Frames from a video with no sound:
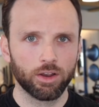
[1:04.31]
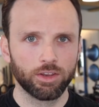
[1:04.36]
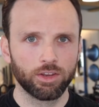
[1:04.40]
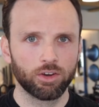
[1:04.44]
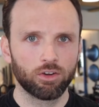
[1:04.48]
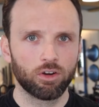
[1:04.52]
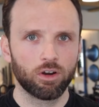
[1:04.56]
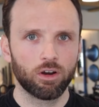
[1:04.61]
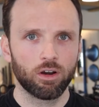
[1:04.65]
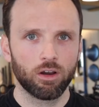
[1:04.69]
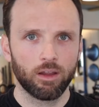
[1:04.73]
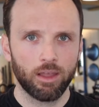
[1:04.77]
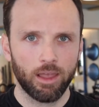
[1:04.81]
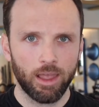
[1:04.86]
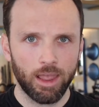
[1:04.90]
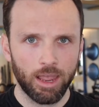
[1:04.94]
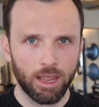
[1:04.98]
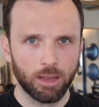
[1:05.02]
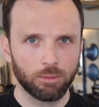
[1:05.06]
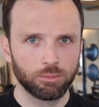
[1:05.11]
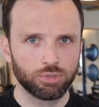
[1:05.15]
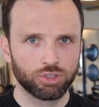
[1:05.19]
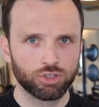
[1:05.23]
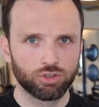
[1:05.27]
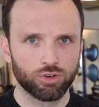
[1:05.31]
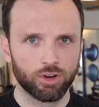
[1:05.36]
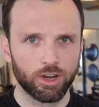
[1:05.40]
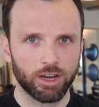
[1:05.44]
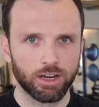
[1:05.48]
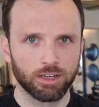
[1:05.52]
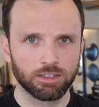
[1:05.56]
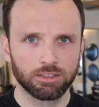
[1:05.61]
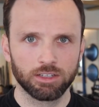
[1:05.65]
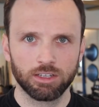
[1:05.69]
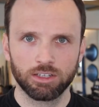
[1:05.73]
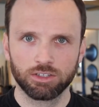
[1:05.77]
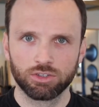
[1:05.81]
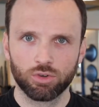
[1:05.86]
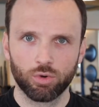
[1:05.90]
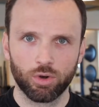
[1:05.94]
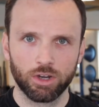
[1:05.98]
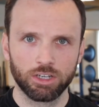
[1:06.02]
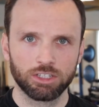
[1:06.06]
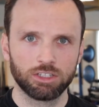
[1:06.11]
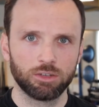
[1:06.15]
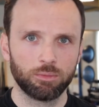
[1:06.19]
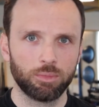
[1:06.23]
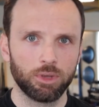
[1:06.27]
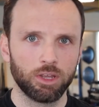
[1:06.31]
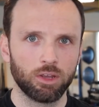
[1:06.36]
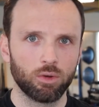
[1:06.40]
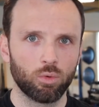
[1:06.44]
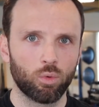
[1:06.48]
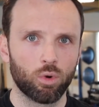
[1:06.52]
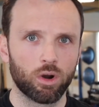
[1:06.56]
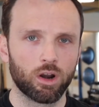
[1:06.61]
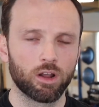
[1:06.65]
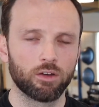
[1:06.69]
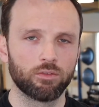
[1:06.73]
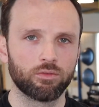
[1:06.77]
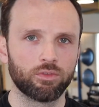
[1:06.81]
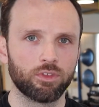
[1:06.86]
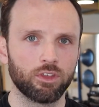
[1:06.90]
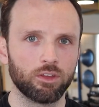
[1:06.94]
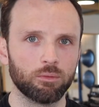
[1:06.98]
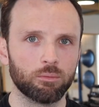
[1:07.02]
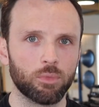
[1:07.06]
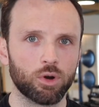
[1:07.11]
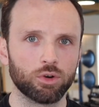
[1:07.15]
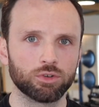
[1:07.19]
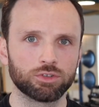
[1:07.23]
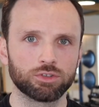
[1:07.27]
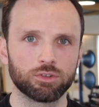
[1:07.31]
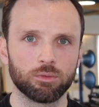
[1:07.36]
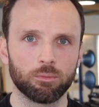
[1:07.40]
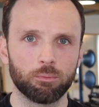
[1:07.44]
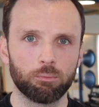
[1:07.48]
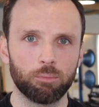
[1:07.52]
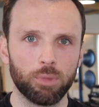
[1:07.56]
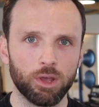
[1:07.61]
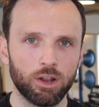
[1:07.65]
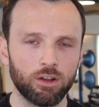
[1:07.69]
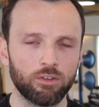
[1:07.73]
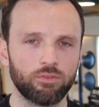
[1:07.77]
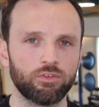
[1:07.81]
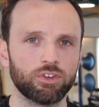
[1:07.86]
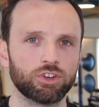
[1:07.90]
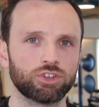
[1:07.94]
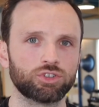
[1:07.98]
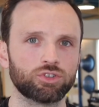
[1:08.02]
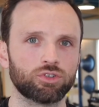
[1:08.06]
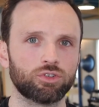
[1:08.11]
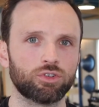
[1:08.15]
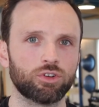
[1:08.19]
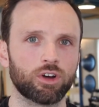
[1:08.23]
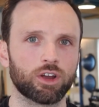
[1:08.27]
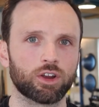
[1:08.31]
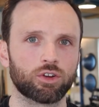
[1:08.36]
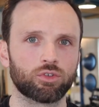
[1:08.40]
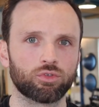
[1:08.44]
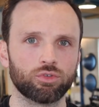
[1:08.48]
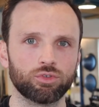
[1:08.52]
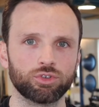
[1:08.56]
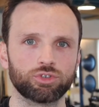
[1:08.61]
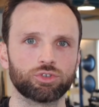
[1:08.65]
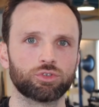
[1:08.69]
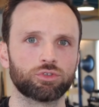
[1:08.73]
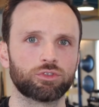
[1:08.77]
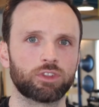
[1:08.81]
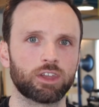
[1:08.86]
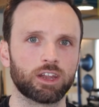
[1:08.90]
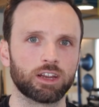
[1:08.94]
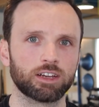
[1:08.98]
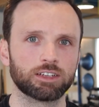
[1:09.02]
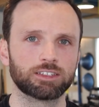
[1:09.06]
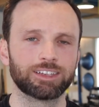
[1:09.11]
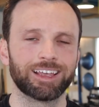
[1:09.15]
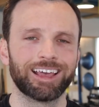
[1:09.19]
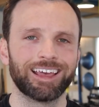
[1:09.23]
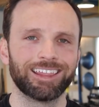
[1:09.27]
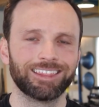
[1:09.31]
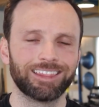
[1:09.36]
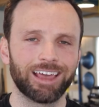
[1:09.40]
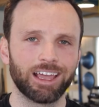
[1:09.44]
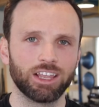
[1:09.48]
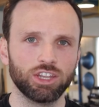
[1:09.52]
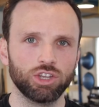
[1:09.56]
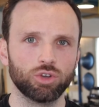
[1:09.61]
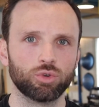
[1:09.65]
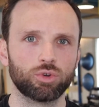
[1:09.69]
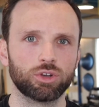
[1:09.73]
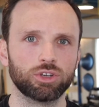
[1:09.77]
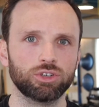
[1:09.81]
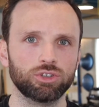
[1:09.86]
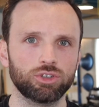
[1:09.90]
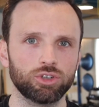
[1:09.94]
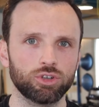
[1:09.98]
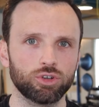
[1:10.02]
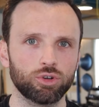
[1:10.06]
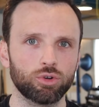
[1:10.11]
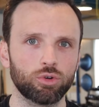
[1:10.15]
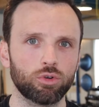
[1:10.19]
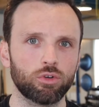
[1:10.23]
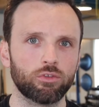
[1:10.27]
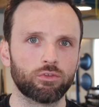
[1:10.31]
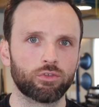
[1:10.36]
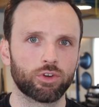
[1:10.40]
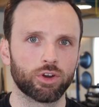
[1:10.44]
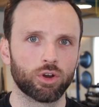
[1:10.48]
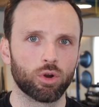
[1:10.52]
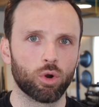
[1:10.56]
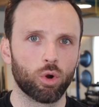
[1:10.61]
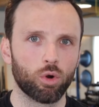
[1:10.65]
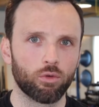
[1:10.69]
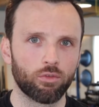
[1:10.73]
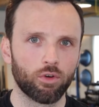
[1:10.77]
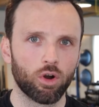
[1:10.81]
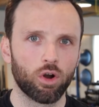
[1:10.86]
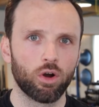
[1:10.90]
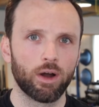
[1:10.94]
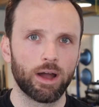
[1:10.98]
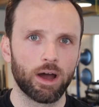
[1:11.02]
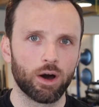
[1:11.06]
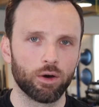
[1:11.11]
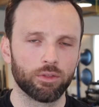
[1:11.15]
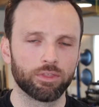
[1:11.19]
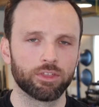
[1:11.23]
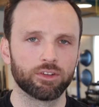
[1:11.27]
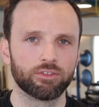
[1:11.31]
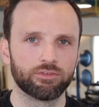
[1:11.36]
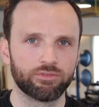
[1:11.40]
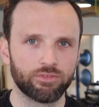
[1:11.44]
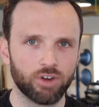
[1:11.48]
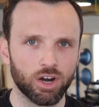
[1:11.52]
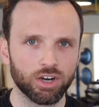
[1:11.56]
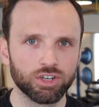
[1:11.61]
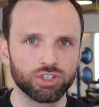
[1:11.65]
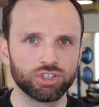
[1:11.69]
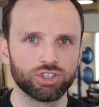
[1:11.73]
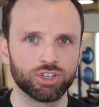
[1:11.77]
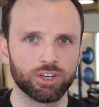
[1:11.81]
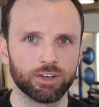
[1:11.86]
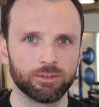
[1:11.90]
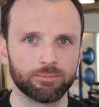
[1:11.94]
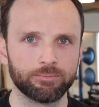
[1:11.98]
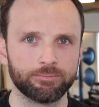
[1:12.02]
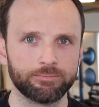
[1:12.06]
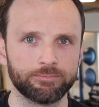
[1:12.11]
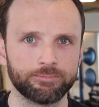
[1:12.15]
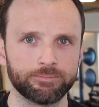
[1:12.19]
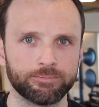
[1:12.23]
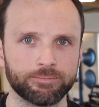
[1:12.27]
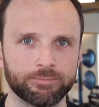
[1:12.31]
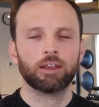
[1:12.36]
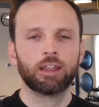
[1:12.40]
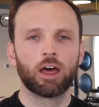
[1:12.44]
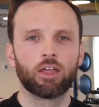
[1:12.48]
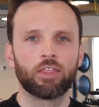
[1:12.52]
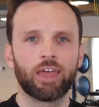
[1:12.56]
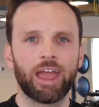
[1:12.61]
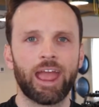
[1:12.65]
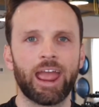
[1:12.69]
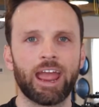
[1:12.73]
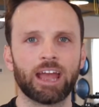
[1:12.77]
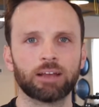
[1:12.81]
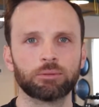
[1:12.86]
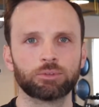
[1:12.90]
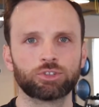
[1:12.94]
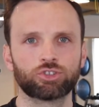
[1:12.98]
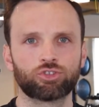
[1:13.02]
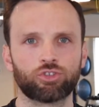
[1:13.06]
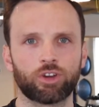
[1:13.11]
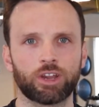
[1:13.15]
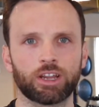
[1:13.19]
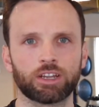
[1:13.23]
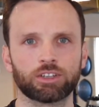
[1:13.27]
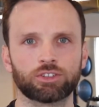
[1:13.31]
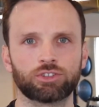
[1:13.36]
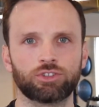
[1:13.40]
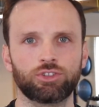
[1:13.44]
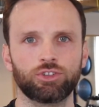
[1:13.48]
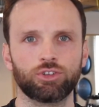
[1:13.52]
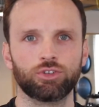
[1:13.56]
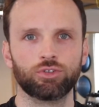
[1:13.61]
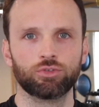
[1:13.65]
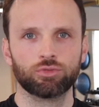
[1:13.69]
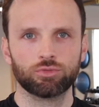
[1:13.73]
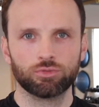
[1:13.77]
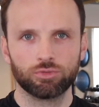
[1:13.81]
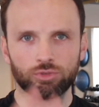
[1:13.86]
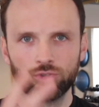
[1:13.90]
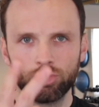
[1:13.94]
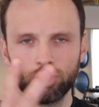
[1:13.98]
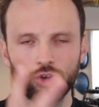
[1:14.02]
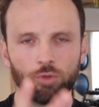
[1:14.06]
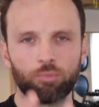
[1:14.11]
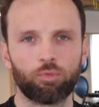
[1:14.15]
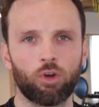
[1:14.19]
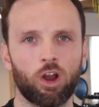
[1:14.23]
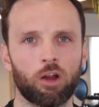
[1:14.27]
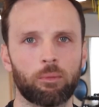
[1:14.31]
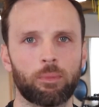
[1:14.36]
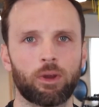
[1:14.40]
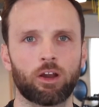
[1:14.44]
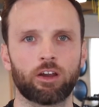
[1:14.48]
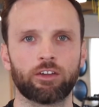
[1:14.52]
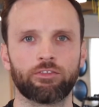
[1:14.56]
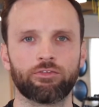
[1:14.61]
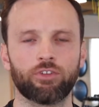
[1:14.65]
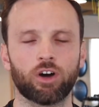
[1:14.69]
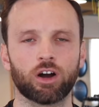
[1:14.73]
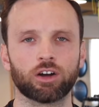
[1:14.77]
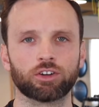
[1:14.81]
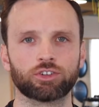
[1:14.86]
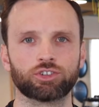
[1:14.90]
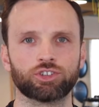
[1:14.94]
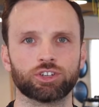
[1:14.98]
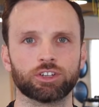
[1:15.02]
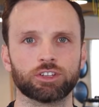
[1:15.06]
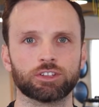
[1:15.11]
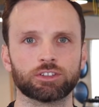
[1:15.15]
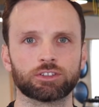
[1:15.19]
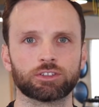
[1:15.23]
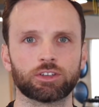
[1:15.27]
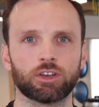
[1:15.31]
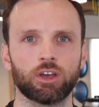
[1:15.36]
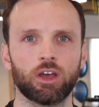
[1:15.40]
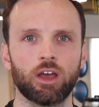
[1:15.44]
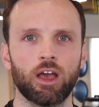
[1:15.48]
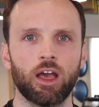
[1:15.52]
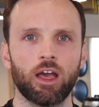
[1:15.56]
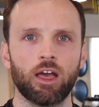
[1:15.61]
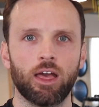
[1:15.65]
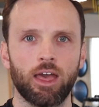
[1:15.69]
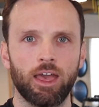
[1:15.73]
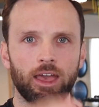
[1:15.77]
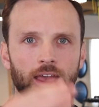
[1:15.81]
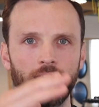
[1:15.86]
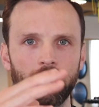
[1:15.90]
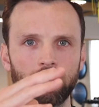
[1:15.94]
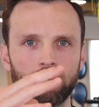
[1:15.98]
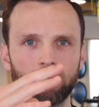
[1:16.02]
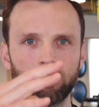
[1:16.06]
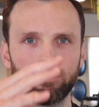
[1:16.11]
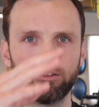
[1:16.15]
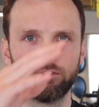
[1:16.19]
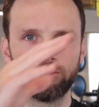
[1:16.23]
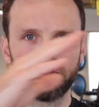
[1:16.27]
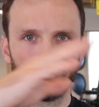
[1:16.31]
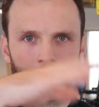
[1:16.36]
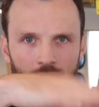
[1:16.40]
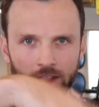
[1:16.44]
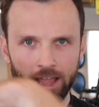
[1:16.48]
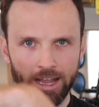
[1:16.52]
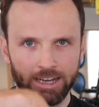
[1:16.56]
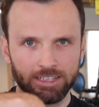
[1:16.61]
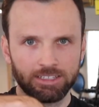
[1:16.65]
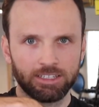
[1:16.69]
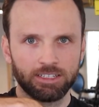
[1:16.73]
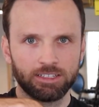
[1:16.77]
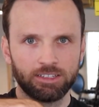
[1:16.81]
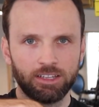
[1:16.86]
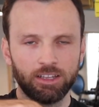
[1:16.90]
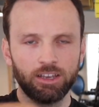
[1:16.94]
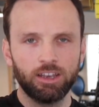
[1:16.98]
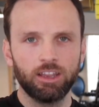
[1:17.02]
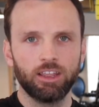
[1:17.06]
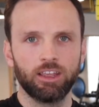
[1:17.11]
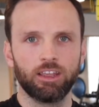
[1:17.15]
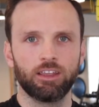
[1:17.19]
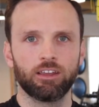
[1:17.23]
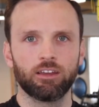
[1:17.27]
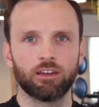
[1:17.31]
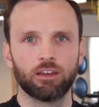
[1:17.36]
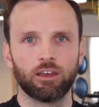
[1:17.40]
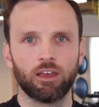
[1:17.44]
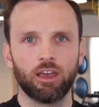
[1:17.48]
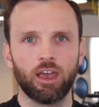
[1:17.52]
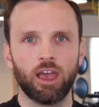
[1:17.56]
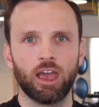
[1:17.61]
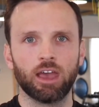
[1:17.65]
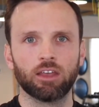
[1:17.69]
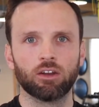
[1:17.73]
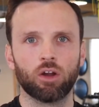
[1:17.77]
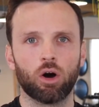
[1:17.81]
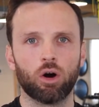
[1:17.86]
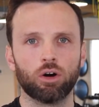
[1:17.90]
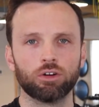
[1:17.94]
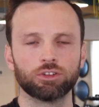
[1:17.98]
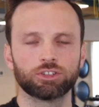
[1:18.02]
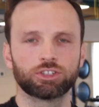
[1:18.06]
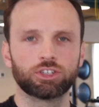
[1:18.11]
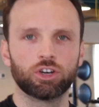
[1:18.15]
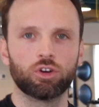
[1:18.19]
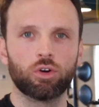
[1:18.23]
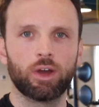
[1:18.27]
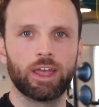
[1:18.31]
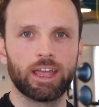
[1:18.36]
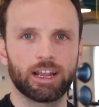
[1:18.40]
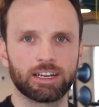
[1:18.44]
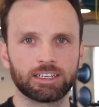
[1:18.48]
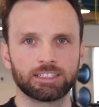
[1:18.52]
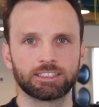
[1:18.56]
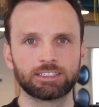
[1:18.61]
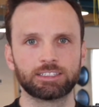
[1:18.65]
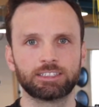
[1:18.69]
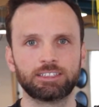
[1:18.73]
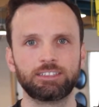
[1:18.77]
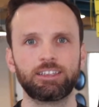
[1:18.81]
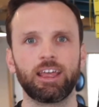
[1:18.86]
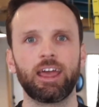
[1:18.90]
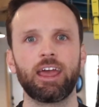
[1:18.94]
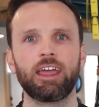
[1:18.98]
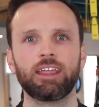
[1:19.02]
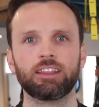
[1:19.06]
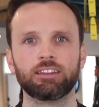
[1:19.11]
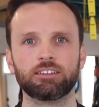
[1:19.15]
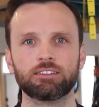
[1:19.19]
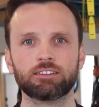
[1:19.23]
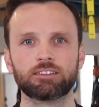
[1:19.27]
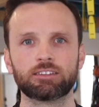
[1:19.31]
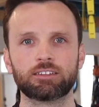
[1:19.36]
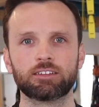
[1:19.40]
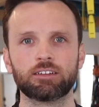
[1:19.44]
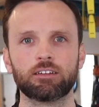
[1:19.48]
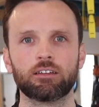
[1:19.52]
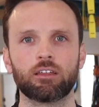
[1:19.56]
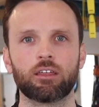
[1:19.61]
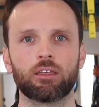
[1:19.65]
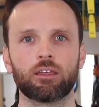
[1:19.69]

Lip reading: your hamstrings is going to be one of the most beneficial and crucial things that you can do for your overall health and function. Now the hamstrings do two primary functions. It flexes the knee and also extends